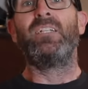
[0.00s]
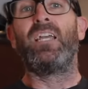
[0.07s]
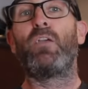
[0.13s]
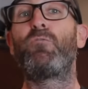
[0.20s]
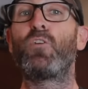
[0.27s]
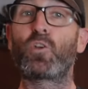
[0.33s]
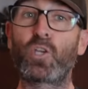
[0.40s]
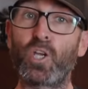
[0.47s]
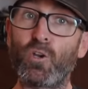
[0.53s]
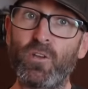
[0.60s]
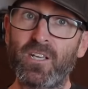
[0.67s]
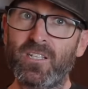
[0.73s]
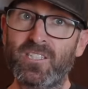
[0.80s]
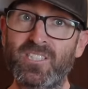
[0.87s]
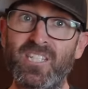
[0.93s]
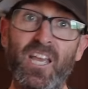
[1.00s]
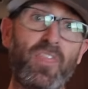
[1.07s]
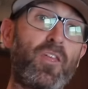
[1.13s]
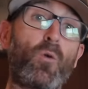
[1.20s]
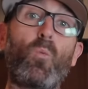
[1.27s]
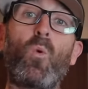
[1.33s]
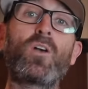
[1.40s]
If you're curious,
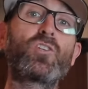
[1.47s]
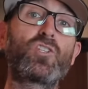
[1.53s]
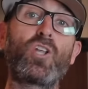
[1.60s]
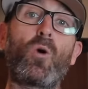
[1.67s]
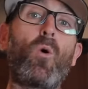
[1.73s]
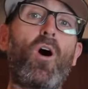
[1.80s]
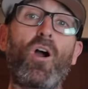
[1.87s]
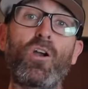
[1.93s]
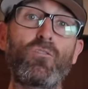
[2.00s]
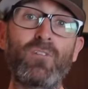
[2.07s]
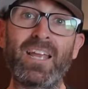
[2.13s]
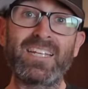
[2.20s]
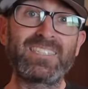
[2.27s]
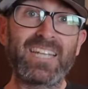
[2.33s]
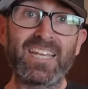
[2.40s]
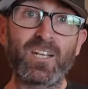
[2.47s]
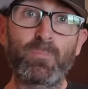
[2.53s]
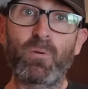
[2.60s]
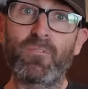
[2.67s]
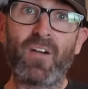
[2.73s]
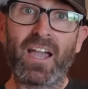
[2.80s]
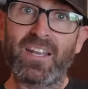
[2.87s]
there was no heart rate data
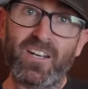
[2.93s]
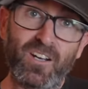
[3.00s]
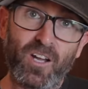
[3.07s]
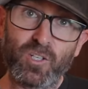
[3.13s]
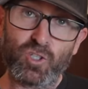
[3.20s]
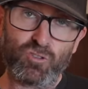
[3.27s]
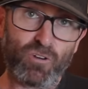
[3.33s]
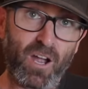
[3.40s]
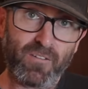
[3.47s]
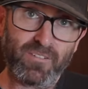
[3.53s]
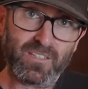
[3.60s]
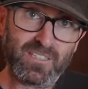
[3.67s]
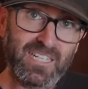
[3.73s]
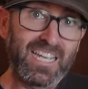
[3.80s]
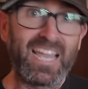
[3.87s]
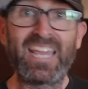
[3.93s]
provided on Strava,